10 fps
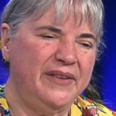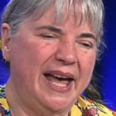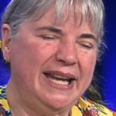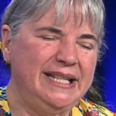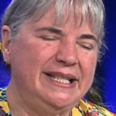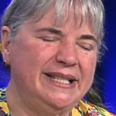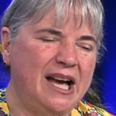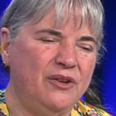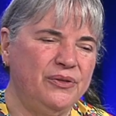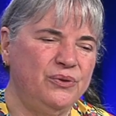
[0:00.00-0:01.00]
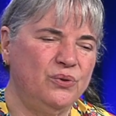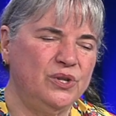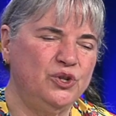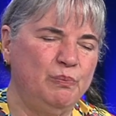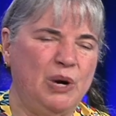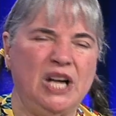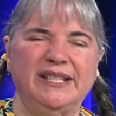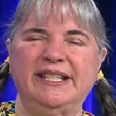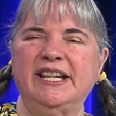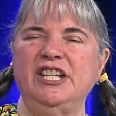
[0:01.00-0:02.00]
headed south towards
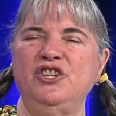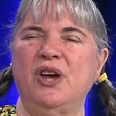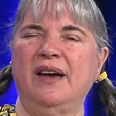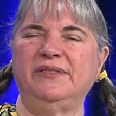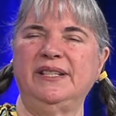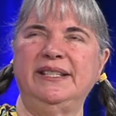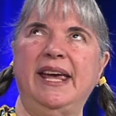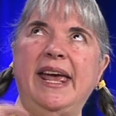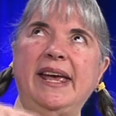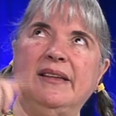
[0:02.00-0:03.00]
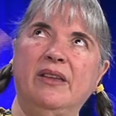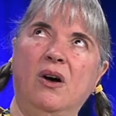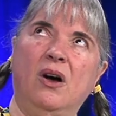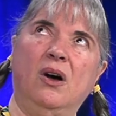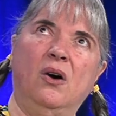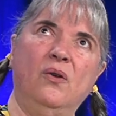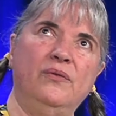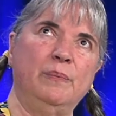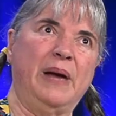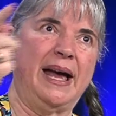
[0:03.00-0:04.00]
Boston, and you have to take the
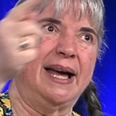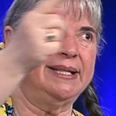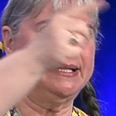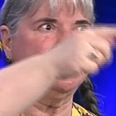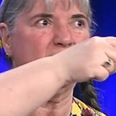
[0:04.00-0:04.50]
overpass and